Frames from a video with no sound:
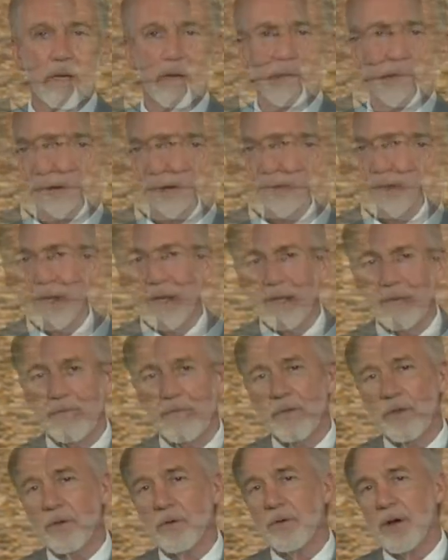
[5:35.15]
Think of it
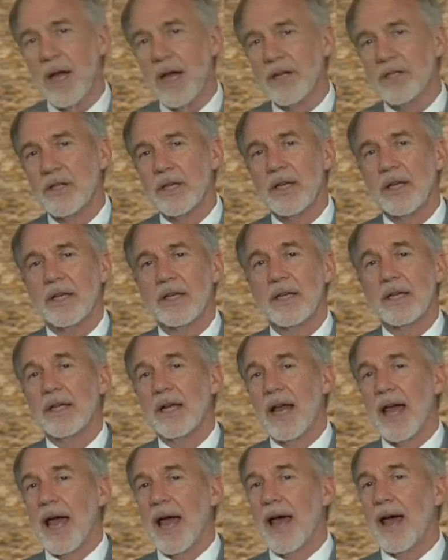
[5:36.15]
if you actually
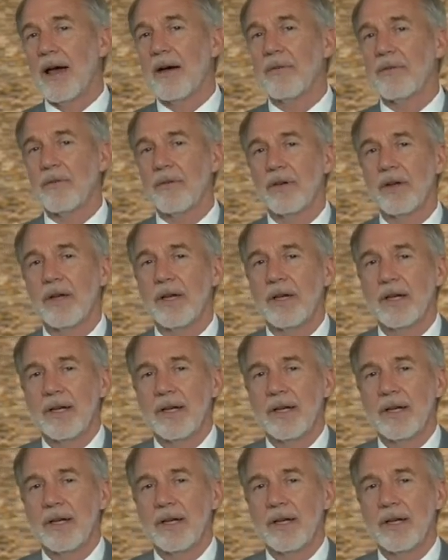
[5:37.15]
did have